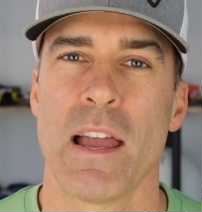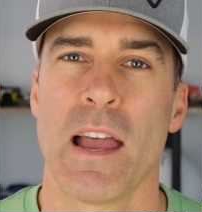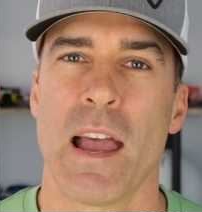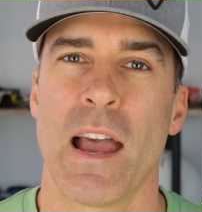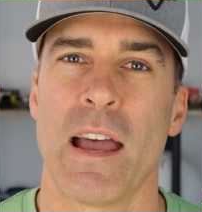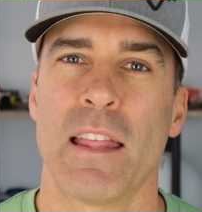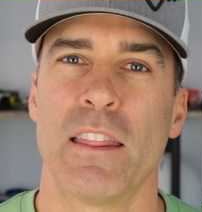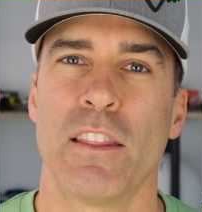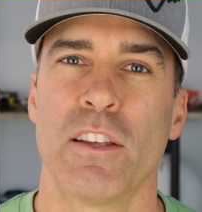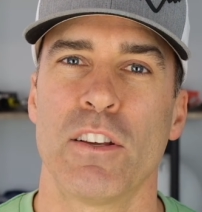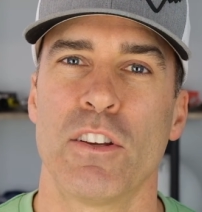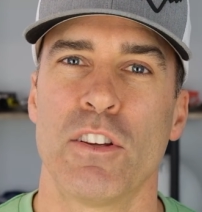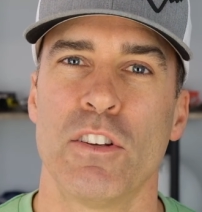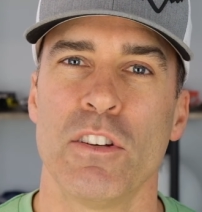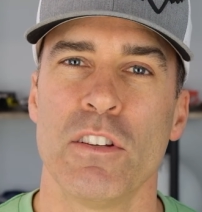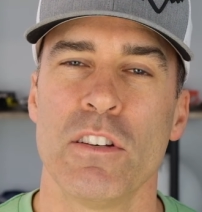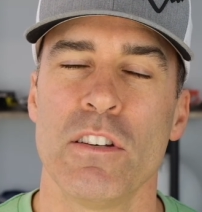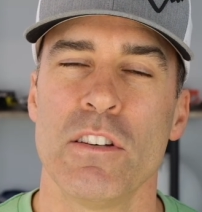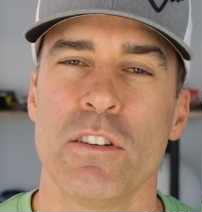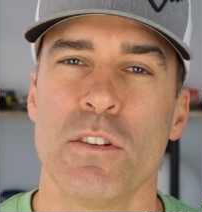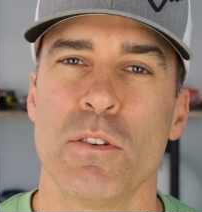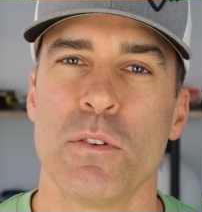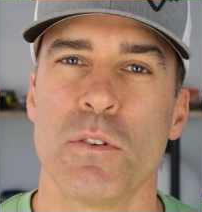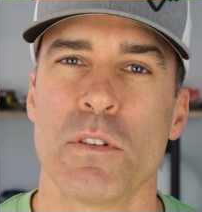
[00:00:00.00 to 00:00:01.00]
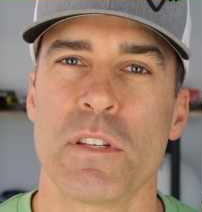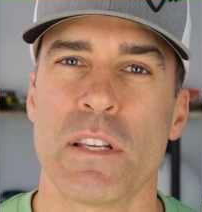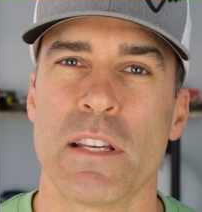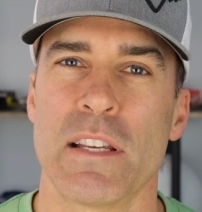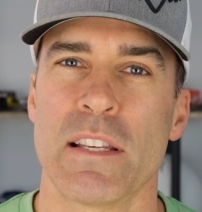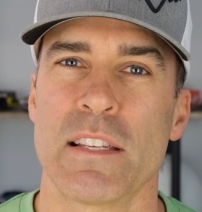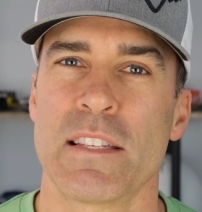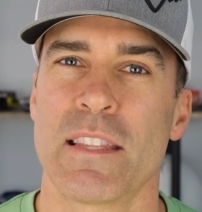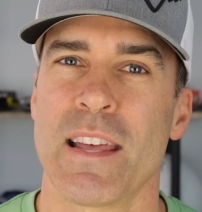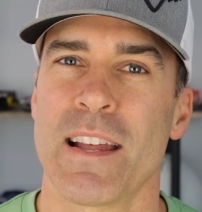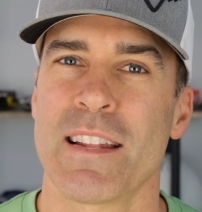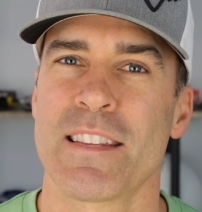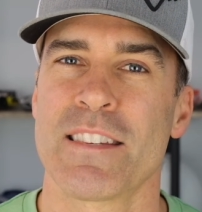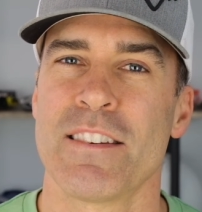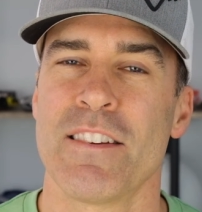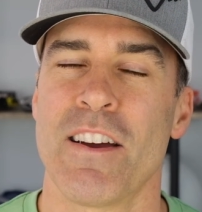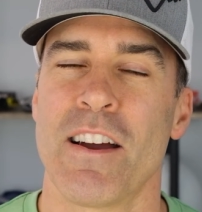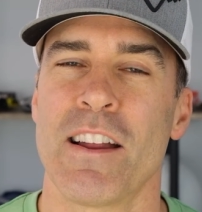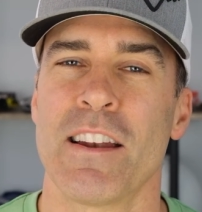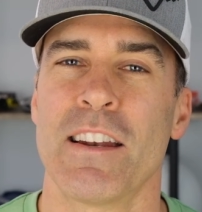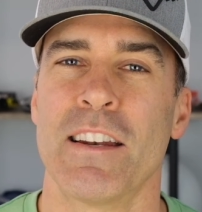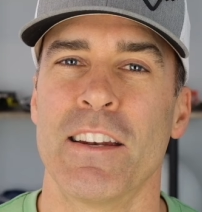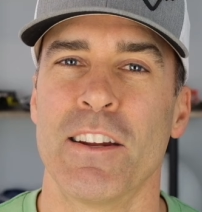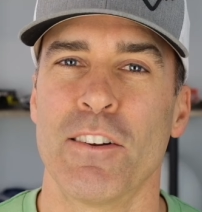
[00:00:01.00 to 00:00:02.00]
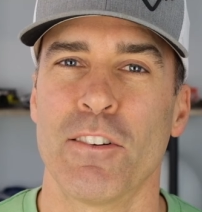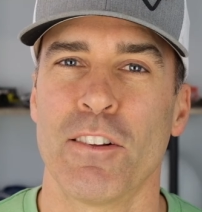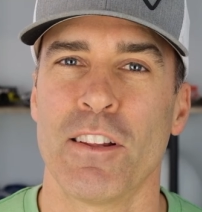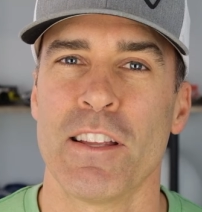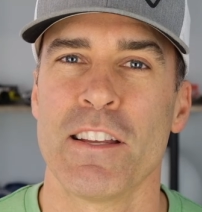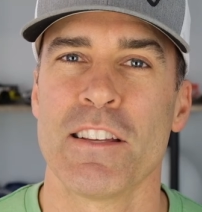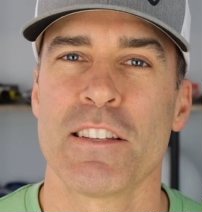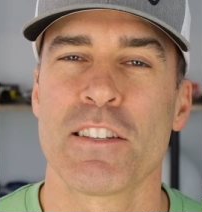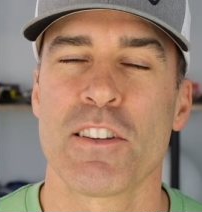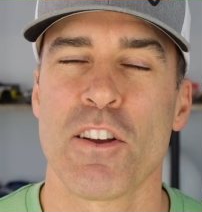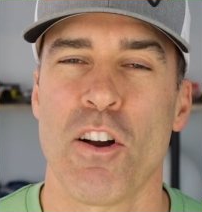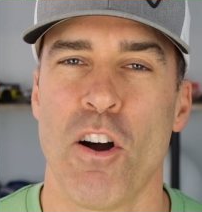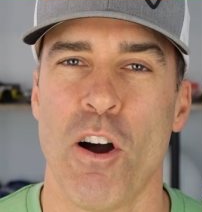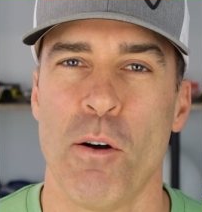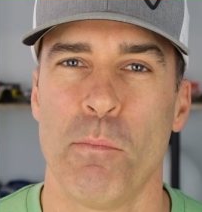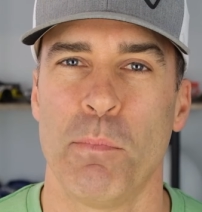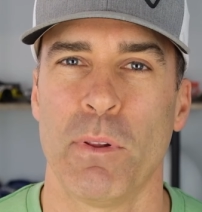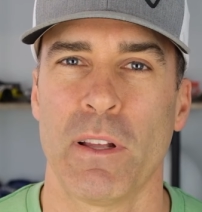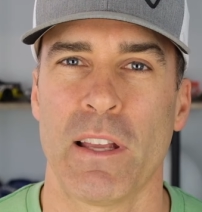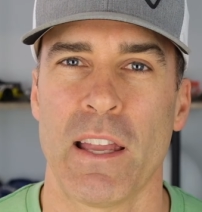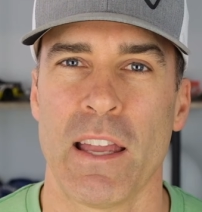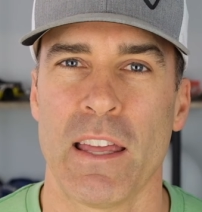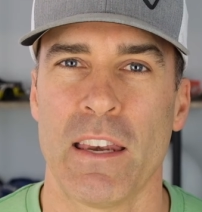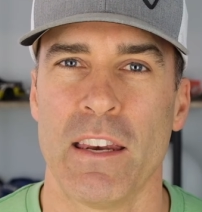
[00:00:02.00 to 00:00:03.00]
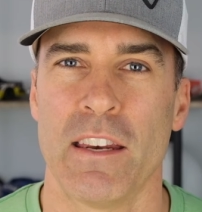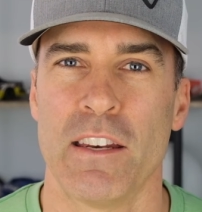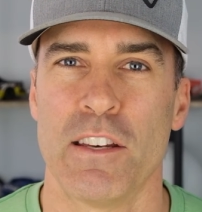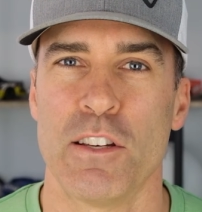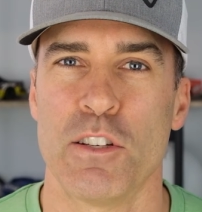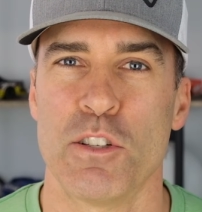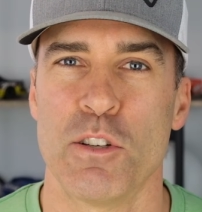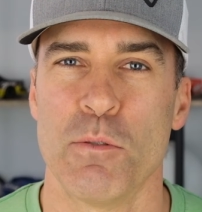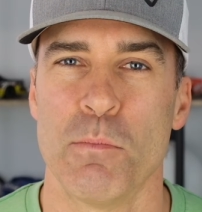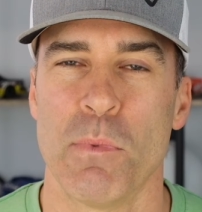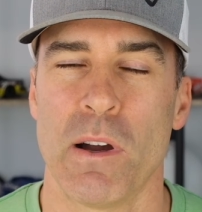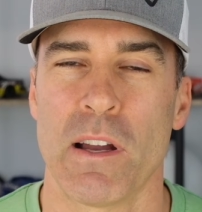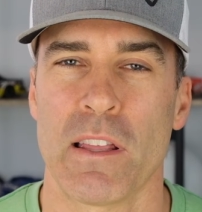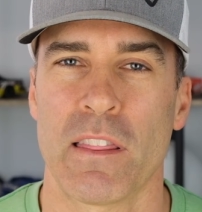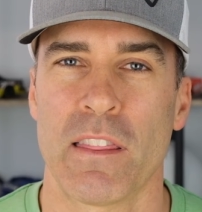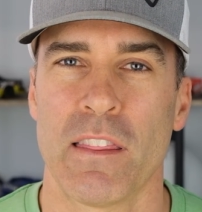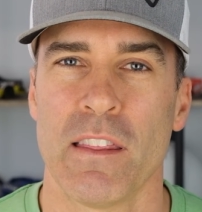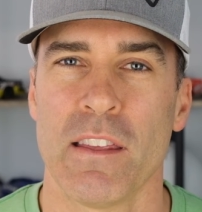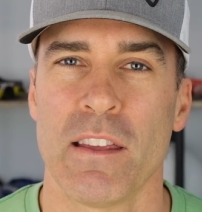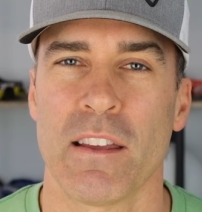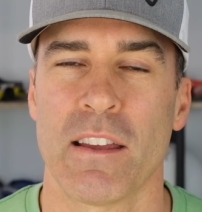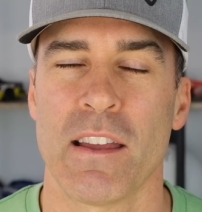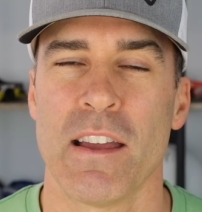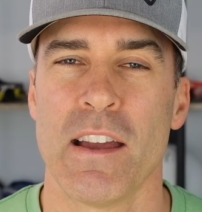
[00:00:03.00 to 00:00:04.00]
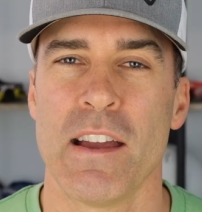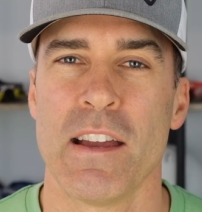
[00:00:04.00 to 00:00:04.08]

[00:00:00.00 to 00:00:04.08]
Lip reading: And the good news is that's not nearly as complicated as you might think.